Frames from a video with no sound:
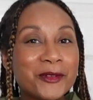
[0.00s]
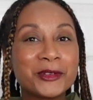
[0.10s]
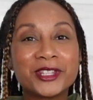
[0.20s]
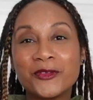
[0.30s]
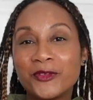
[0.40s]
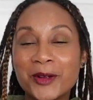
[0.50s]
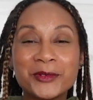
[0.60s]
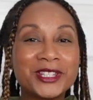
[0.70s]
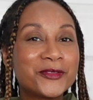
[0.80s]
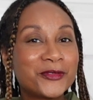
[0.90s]

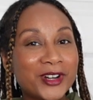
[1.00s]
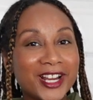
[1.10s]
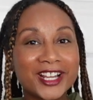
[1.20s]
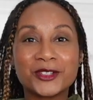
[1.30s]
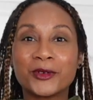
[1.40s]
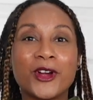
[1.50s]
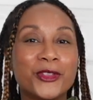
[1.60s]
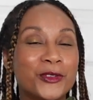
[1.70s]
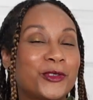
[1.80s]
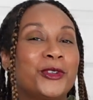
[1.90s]
because we're on
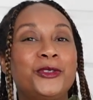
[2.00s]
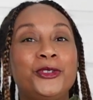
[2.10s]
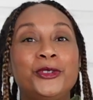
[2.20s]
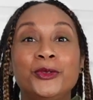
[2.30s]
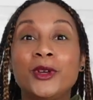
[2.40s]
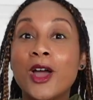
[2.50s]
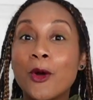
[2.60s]
the road to